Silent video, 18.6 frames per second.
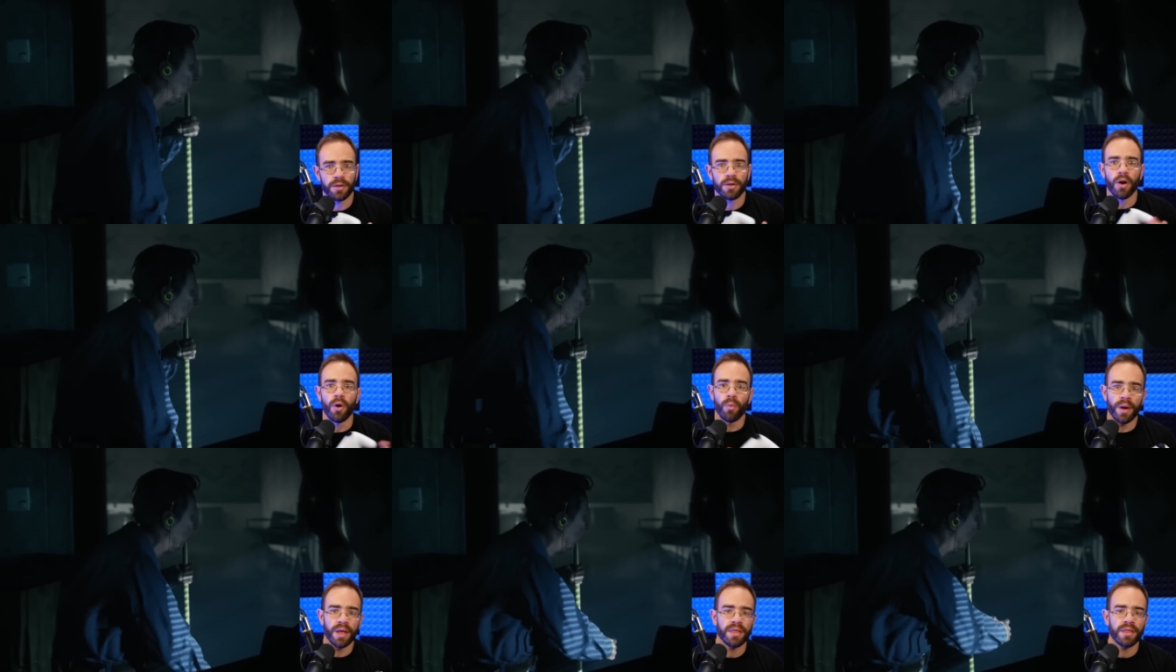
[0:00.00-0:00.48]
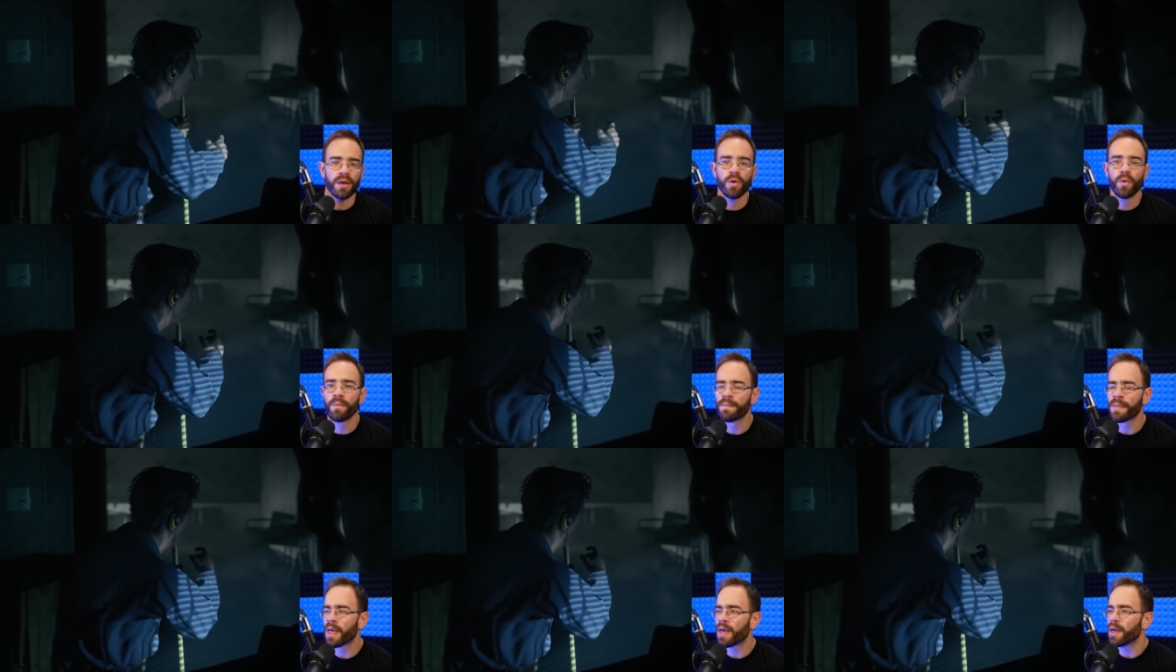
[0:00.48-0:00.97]
go with
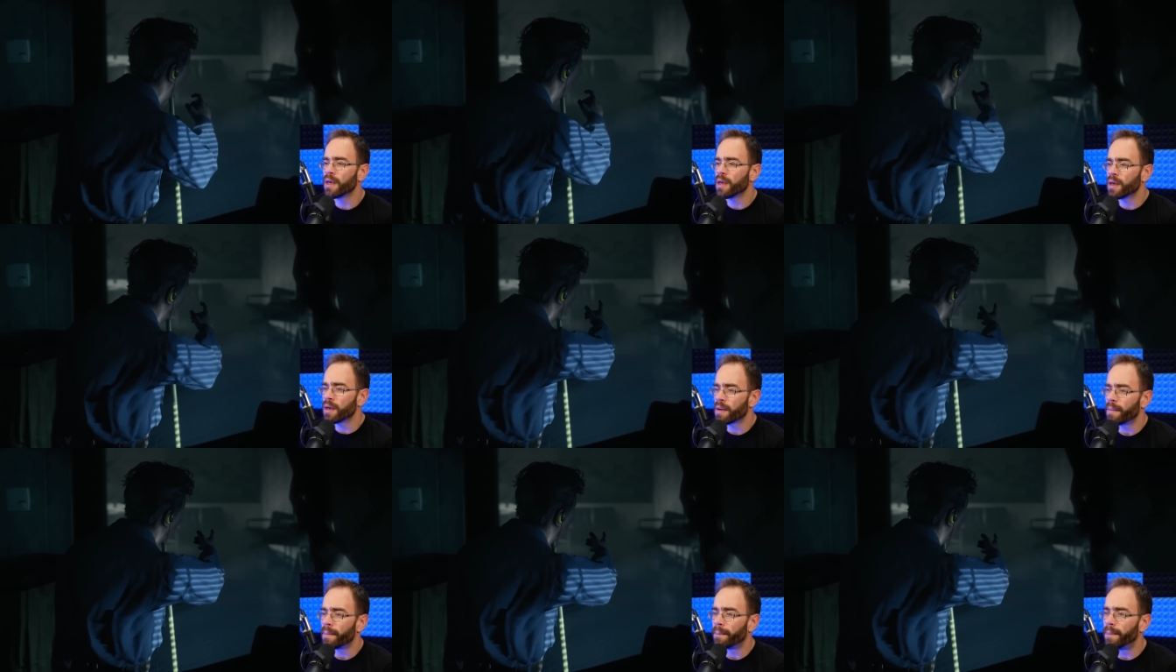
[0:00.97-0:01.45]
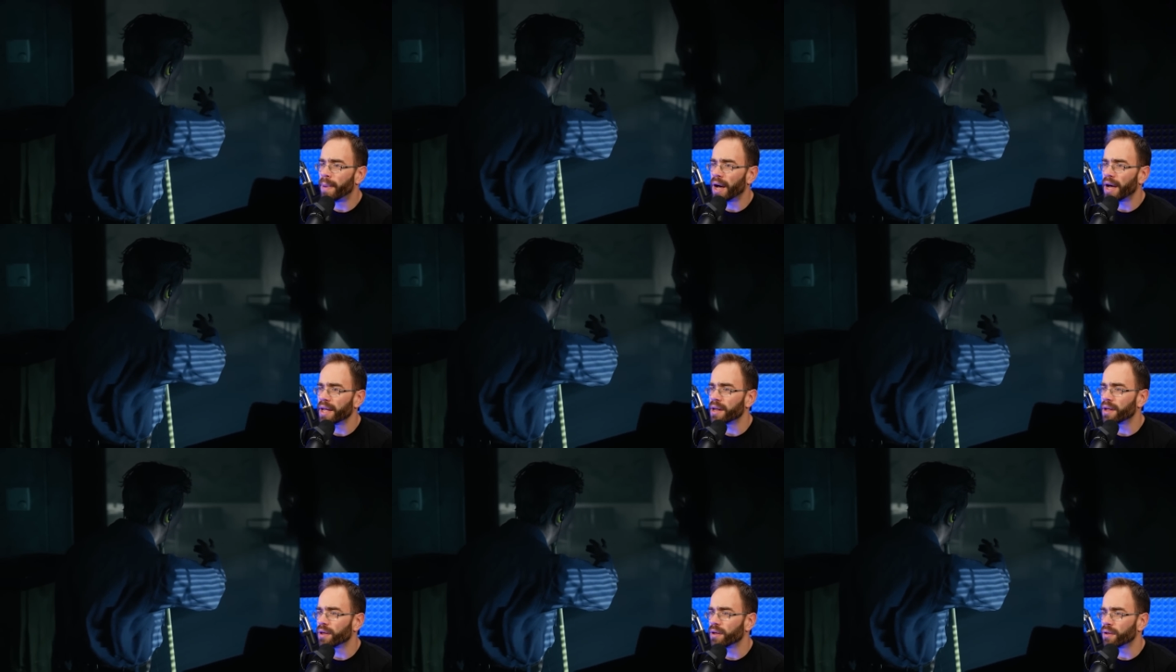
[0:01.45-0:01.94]
you.
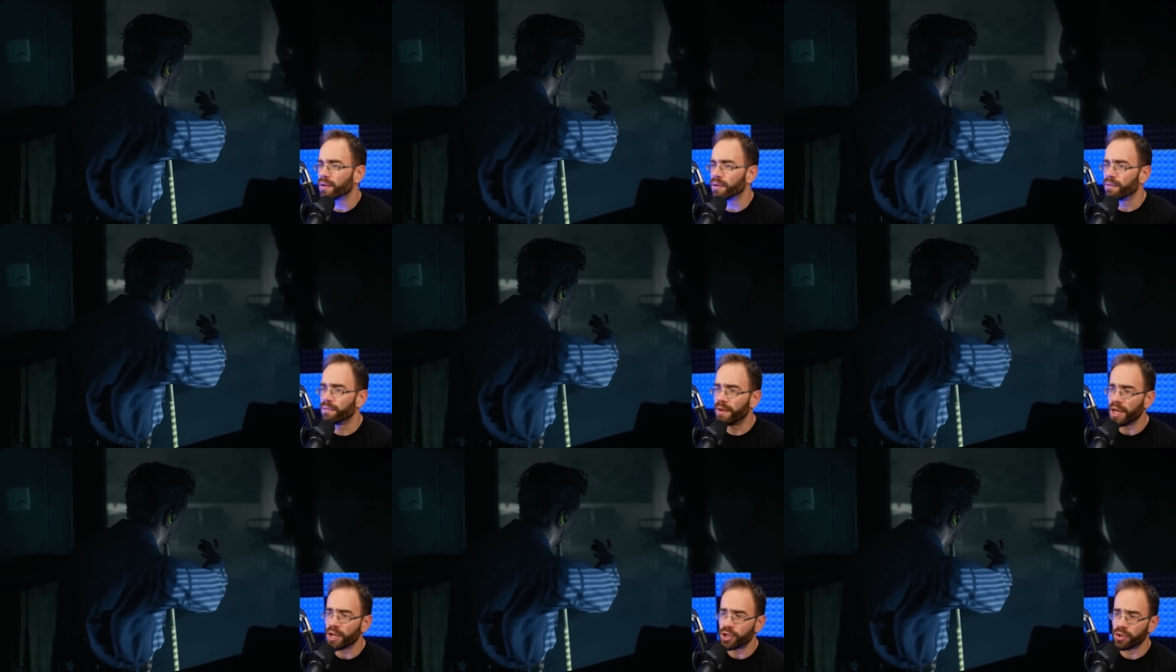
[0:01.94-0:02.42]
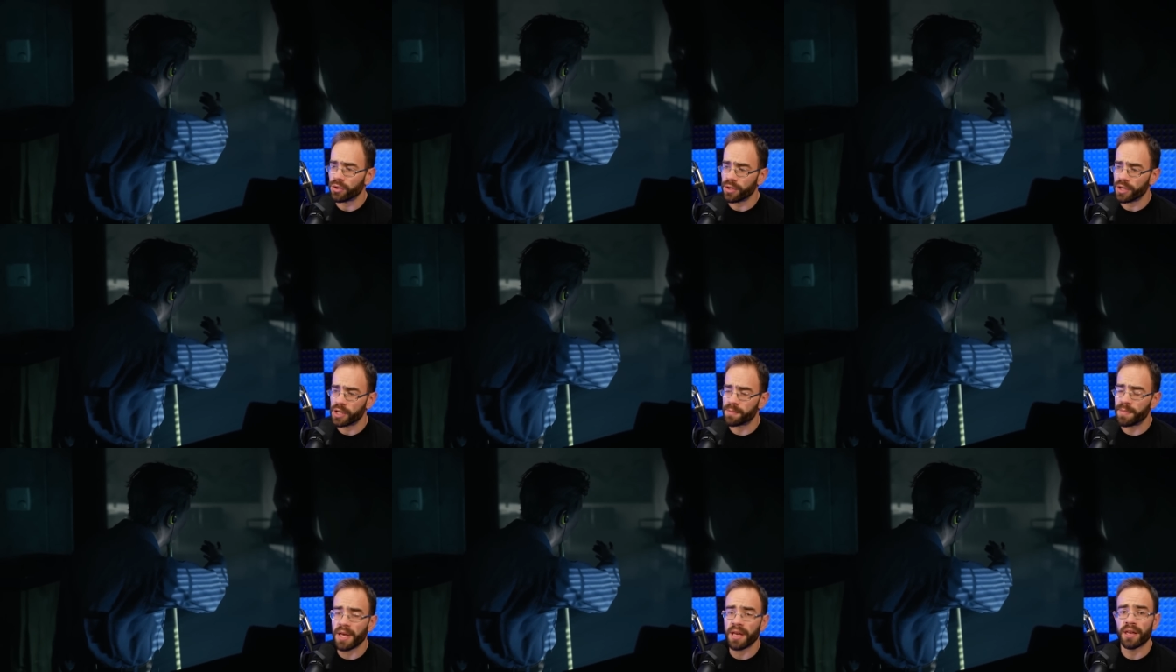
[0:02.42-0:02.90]
But
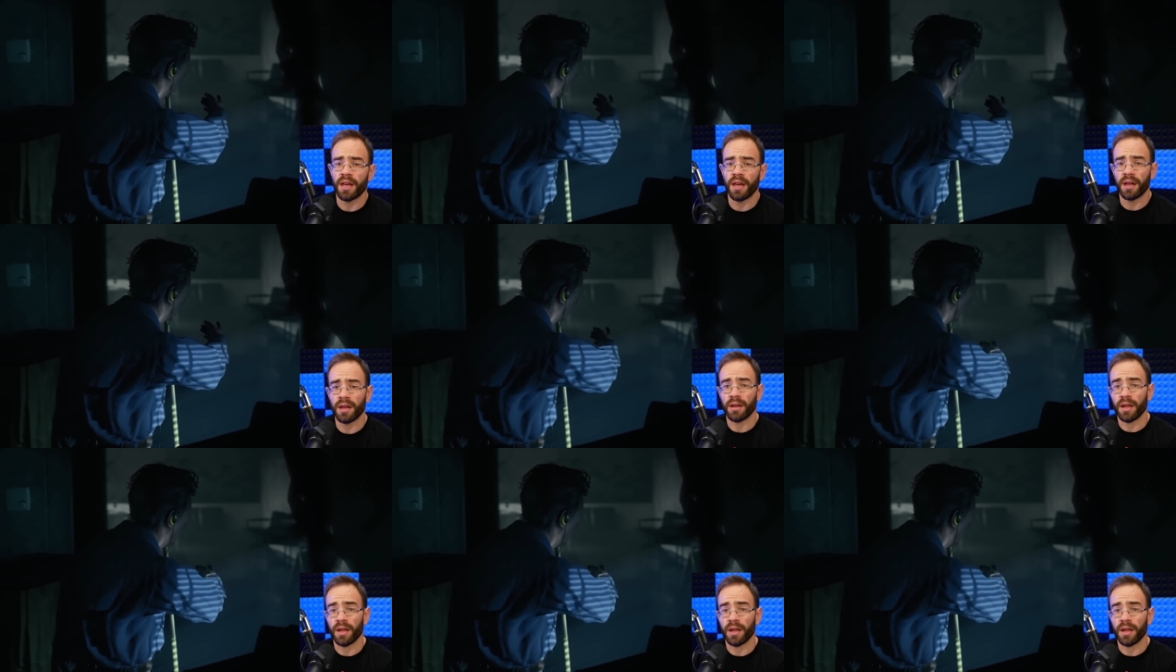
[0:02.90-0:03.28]
visually speaking,